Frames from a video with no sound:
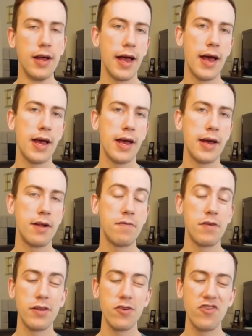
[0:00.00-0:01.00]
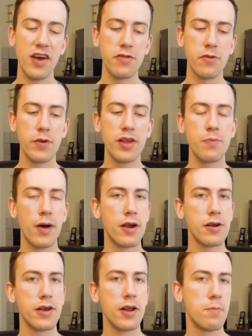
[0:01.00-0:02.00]
and for their Gen 3 spot
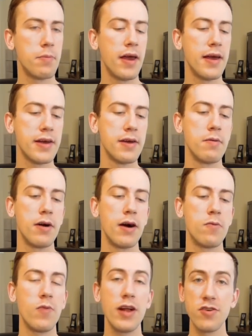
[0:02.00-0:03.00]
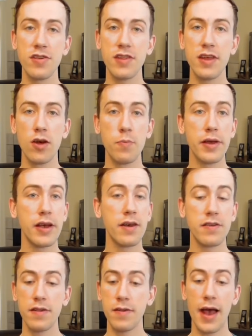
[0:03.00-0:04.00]
are going to pick Registeel,
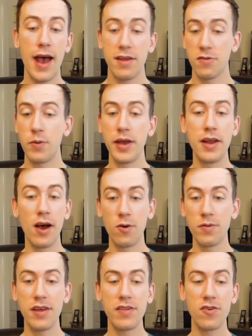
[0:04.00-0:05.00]
because as we know, these are